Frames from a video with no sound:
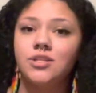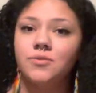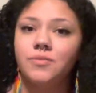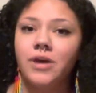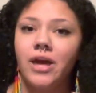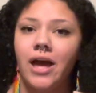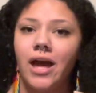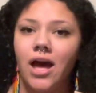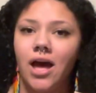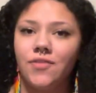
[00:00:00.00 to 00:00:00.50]
we
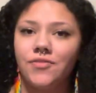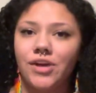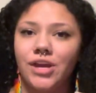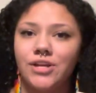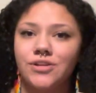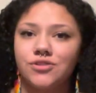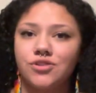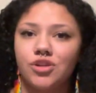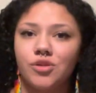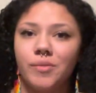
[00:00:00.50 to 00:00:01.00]
have
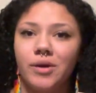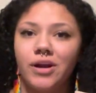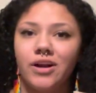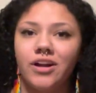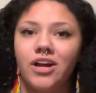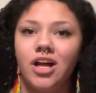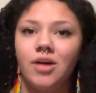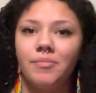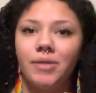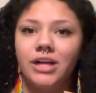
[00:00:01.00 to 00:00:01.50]
Angels in
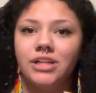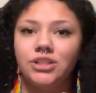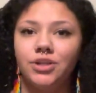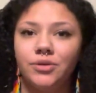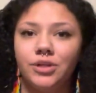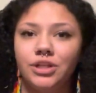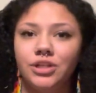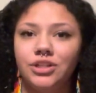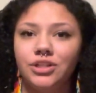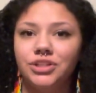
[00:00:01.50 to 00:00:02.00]
America by
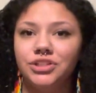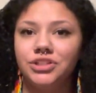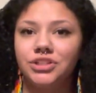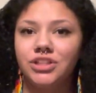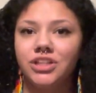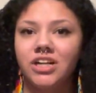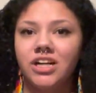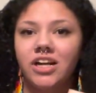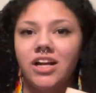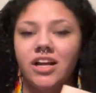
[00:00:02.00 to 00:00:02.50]
Tony
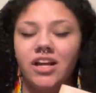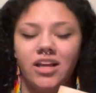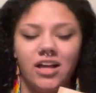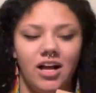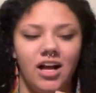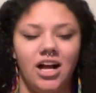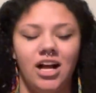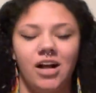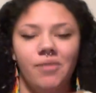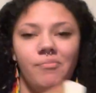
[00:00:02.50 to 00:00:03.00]
Kushner.
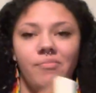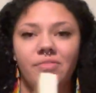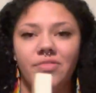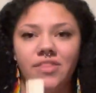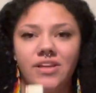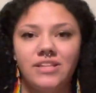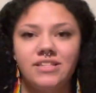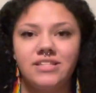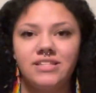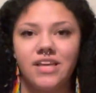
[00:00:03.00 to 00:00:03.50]

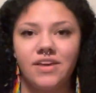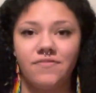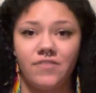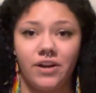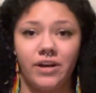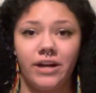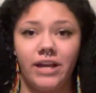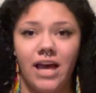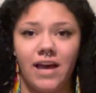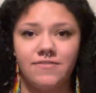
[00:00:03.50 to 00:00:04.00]
This is a
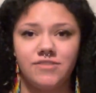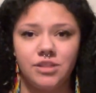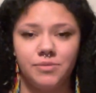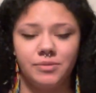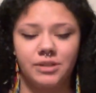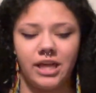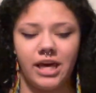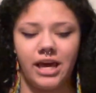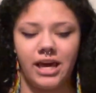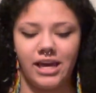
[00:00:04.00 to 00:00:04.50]
very hefty
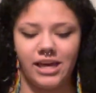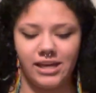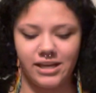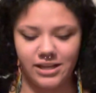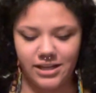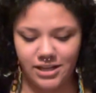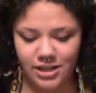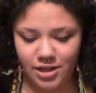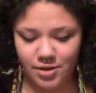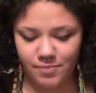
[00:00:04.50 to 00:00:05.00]
play.
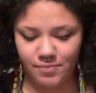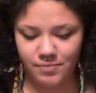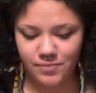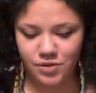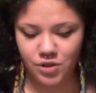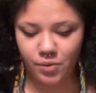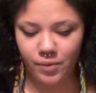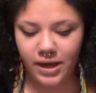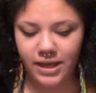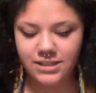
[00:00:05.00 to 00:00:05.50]

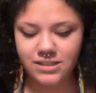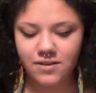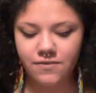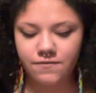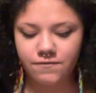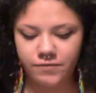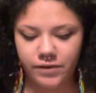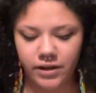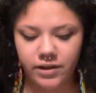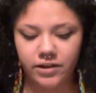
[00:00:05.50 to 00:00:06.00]
So it's a
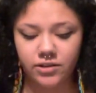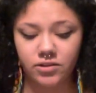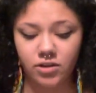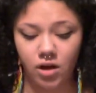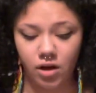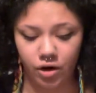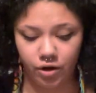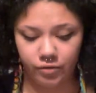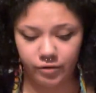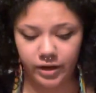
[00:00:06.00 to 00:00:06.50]
very
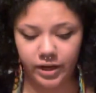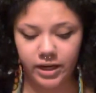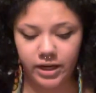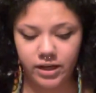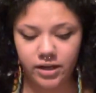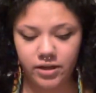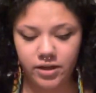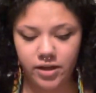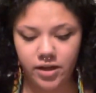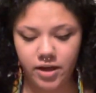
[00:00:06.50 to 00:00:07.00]
long
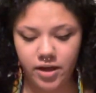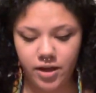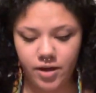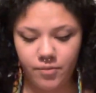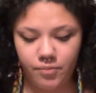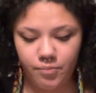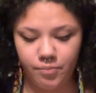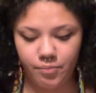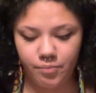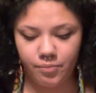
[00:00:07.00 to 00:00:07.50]
read,
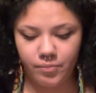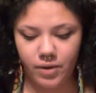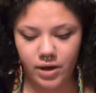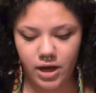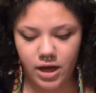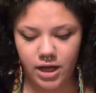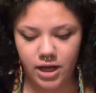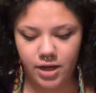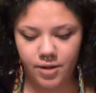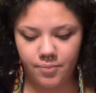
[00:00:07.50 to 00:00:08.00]

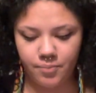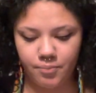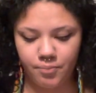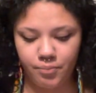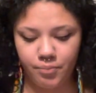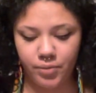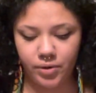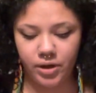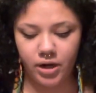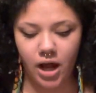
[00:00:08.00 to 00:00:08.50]

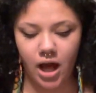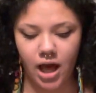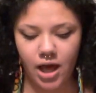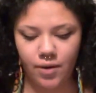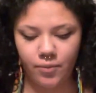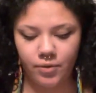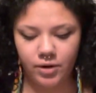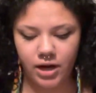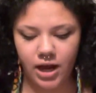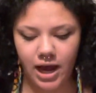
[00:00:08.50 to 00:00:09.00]
but I
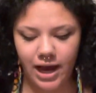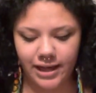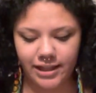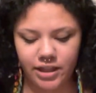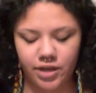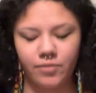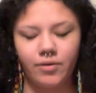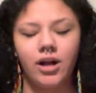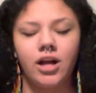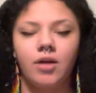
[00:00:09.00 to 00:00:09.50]
would
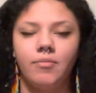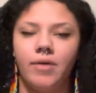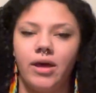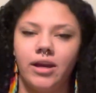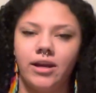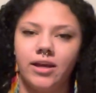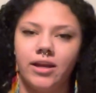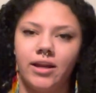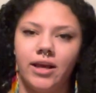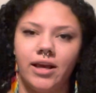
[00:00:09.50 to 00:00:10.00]
highly recommend
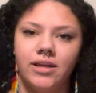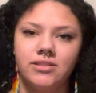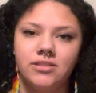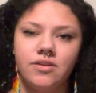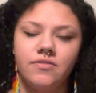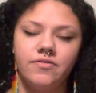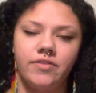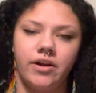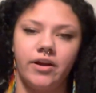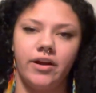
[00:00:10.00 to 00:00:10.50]
it. It's a
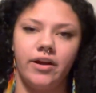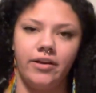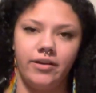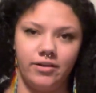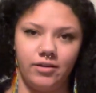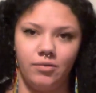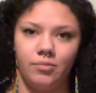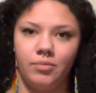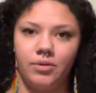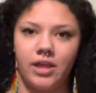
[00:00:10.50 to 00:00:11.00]
very
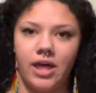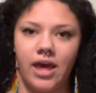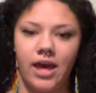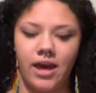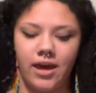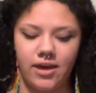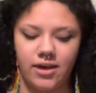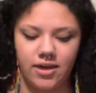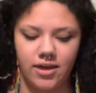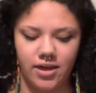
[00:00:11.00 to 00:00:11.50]
good
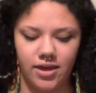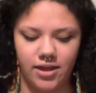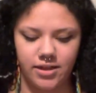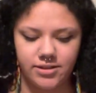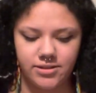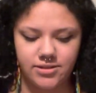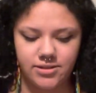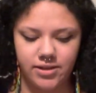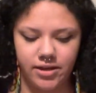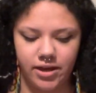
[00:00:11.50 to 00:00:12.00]
play.
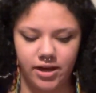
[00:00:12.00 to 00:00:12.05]
It's